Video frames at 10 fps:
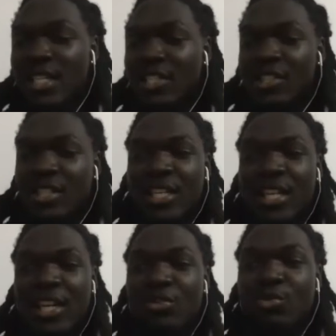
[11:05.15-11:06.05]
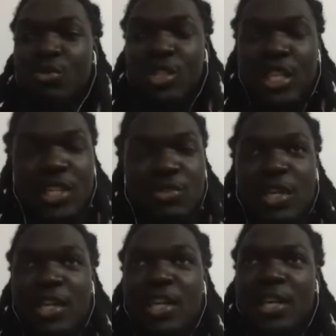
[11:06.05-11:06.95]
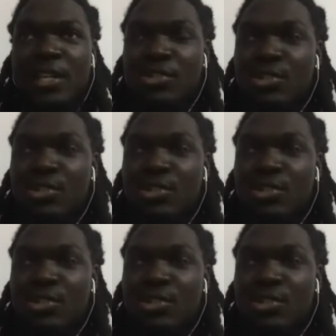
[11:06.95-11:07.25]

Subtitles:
As I said, there are two sides to a coin.